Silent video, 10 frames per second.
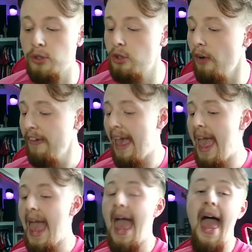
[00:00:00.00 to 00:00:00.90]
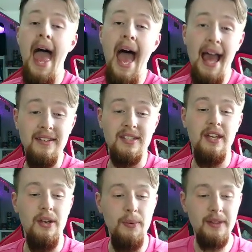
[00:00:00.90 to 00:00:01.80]
stuff. And
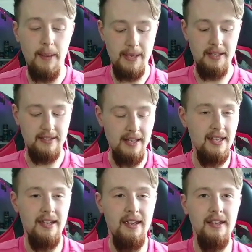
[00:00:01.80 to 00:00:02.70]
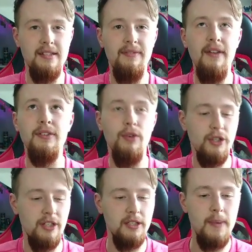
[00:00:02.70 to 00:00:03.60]
with that being said, it's a very
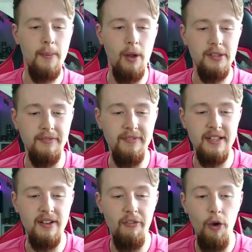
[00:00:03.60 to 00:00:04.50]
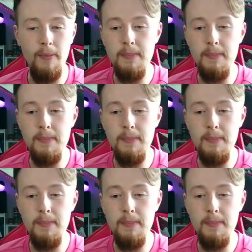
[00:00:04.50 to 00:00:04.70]
rushed 6 PM content video for me,